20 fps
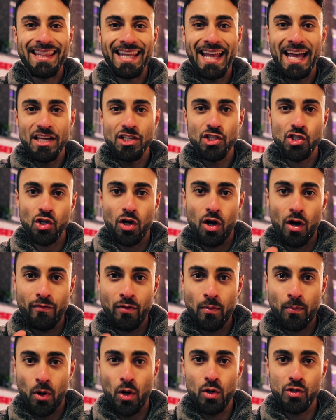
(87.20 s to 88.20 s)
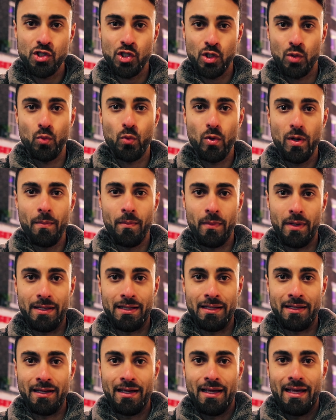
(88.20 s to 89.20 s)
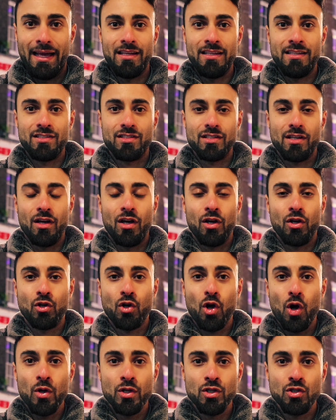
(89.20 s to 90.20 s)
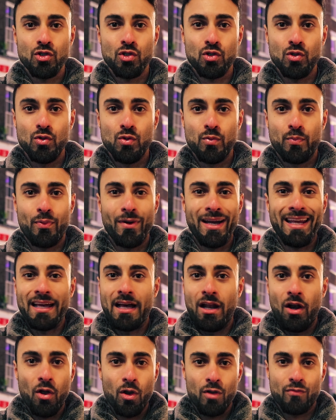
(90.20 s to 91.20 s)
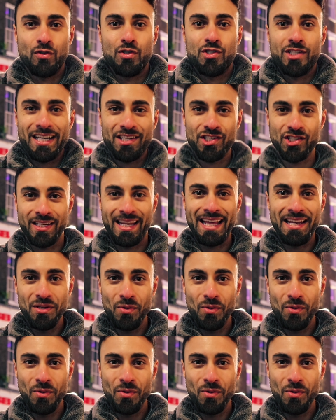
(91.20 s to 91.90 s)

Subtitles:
The nature of approaching women is going to bring a lot of rejection